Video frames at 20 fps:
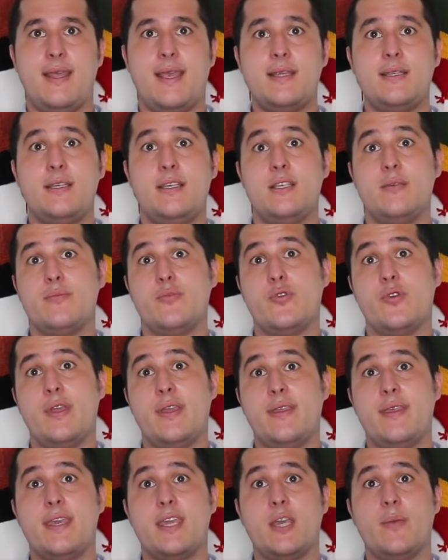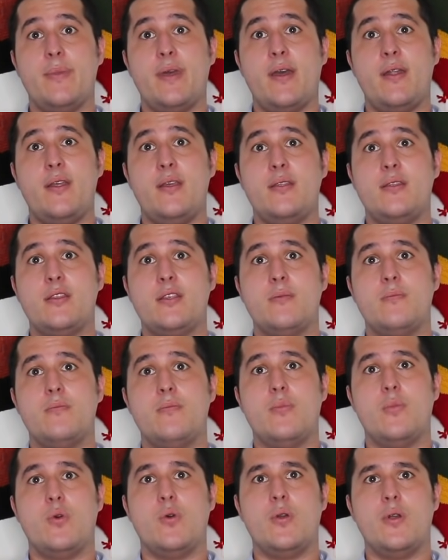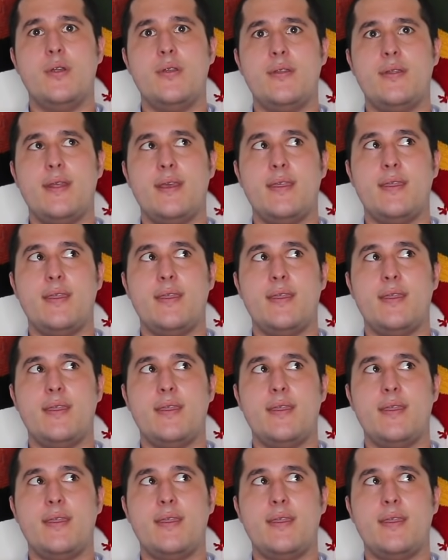actually, the more I think about it, the more that I